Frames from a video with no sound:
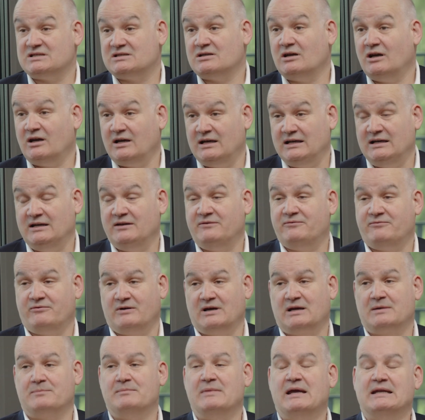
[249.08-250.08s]
it's highly
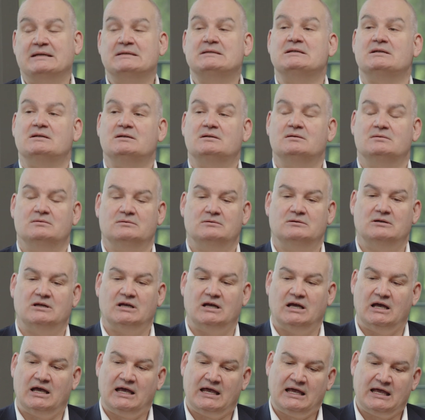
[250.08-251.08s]
fragmented,
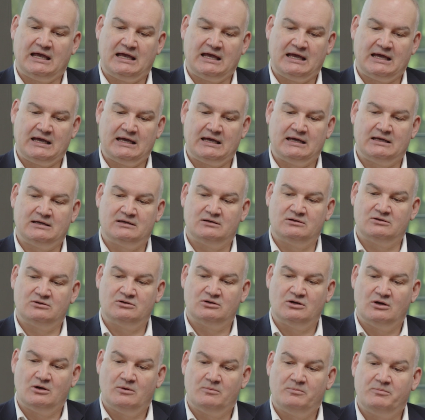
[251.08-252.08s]

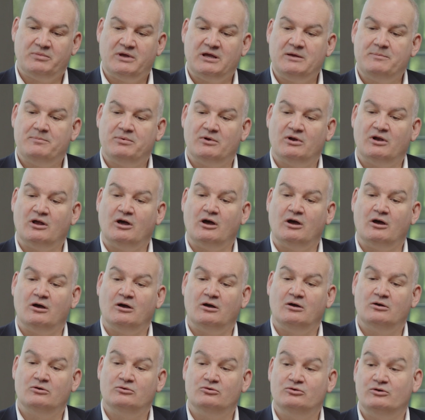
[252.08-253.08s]
and people
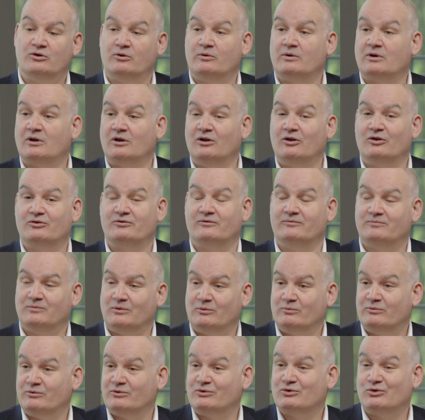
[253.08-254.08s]
are doing a lot of
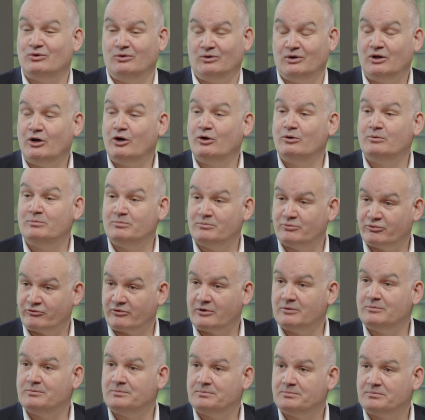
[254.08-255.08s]
what we would call
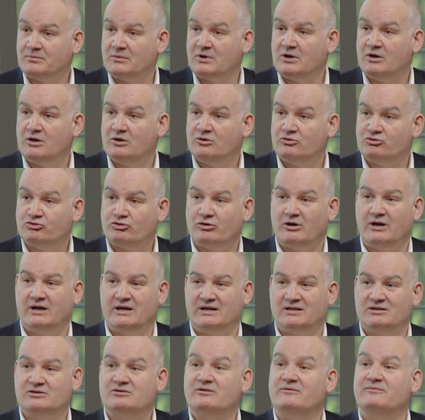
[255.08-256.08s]
homebrew,
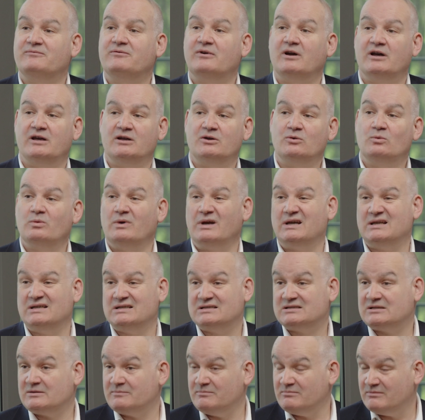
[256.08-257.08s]
trying to find
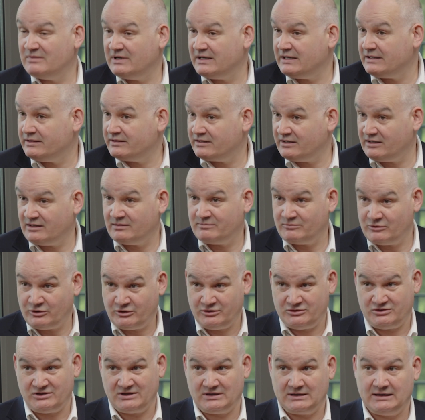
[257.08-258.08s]
ways to meet the
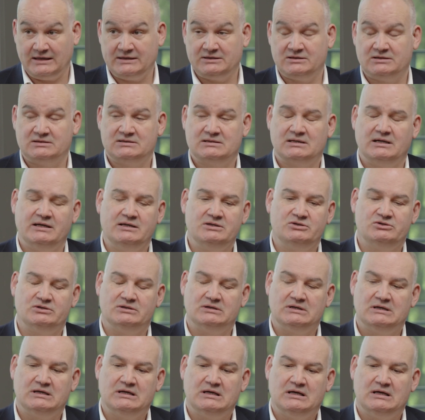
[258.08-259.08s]
emerging legislation.